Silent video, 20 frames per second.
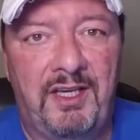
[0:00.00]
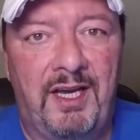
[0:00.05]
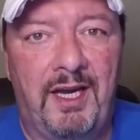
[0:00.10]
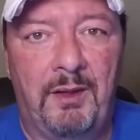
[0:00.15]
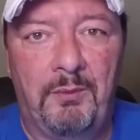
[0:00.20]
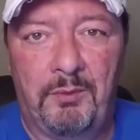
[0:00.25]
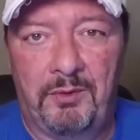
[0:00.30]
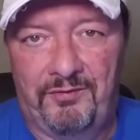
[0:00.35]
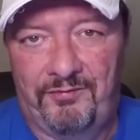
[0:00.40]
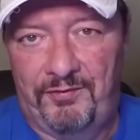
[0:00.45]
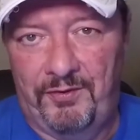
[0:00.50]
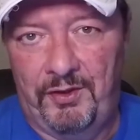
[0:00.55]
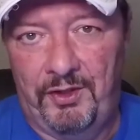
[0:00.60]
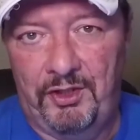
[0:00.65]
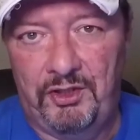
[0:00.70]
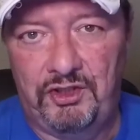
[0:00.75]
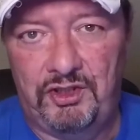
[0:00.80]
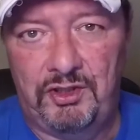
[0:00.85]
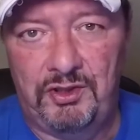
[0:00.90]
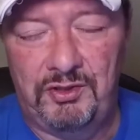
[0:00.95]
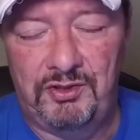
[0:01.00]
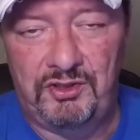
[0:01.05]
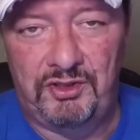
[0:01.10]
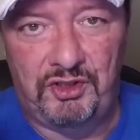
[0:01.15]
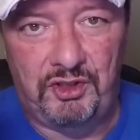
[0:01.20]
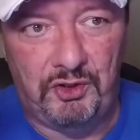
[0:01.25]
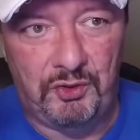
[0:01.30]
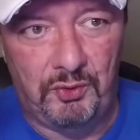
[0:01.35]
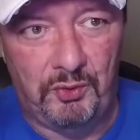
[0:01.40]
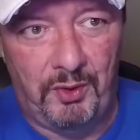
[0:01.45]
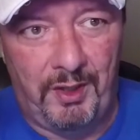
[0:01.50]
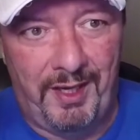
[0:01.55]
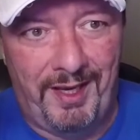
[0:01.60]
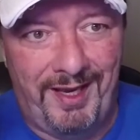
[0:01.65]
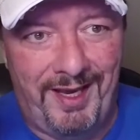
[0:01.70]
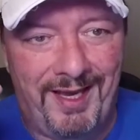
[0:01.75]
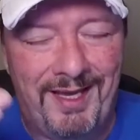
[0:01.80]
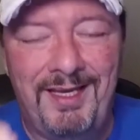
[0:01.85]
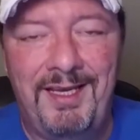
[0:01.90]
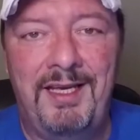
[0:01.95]
camera footage to
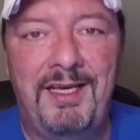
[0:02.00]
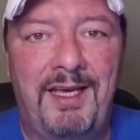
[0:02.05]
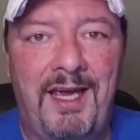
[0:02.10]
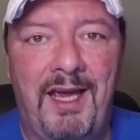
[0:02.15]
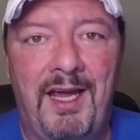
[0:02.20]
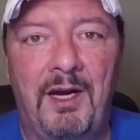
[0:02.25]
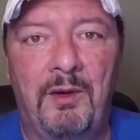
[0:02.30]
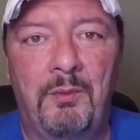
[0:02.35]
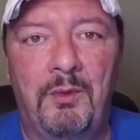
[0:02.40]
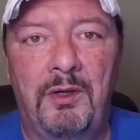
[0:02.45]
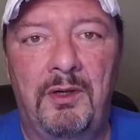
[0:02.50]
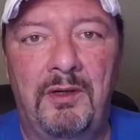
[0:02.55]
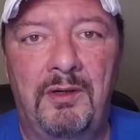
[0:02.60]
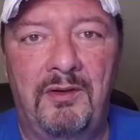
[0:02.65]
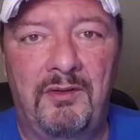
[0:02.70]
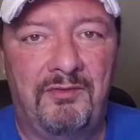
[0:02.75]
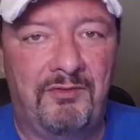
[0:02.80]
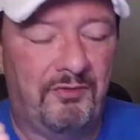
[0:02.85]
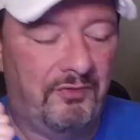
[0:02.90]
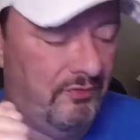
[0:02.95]
any camera